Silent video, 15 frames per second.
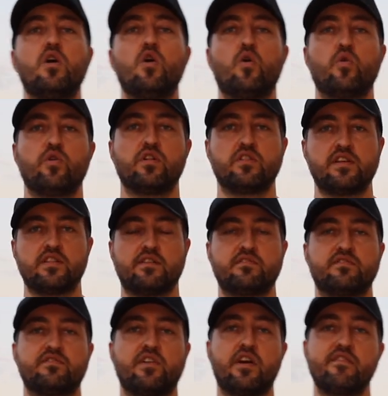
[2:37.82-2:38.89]
or an elite
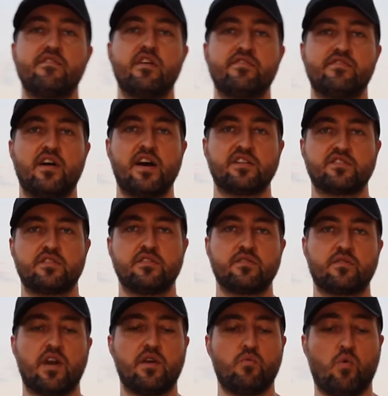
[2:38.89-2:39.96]
level very, very fast.
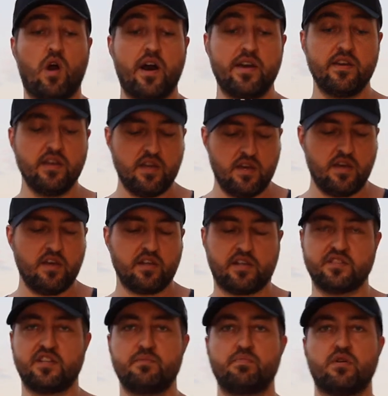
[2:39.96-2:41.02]
Okay, why?
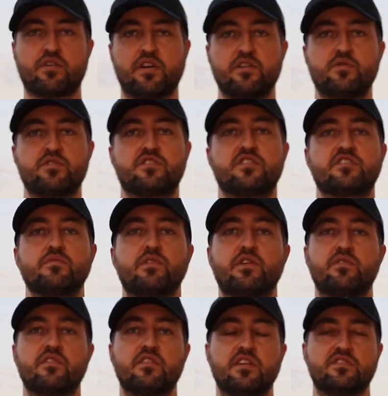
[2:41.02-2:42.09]
Because they plug into a system
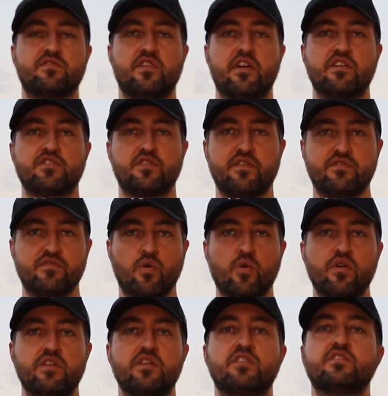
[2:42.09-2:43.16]
that is very
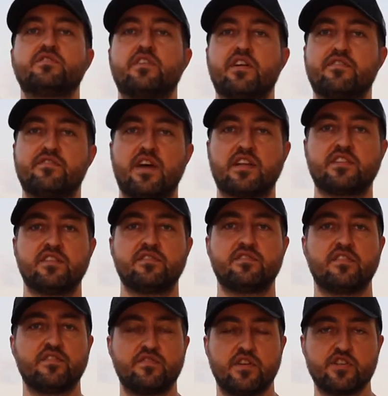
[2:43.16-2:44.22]
straightforward, it's very
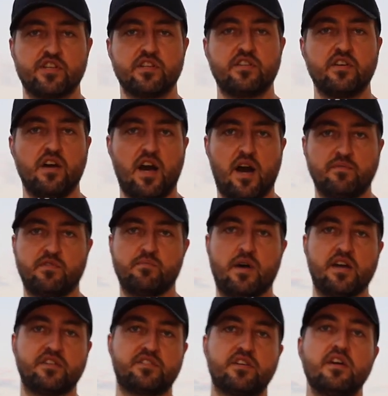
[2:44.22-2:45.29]
effective, efficient,
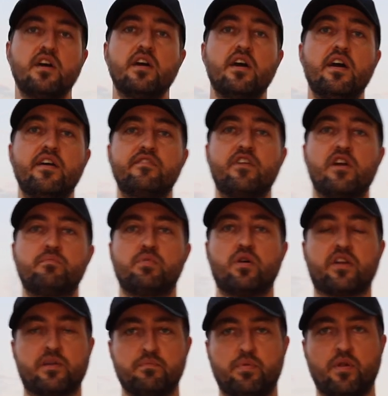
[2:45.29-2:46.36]
optimized, very
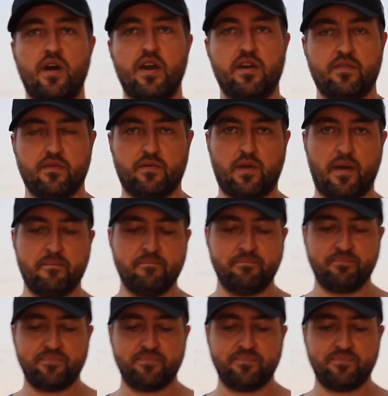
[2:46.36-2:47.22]
plug and play. Okay,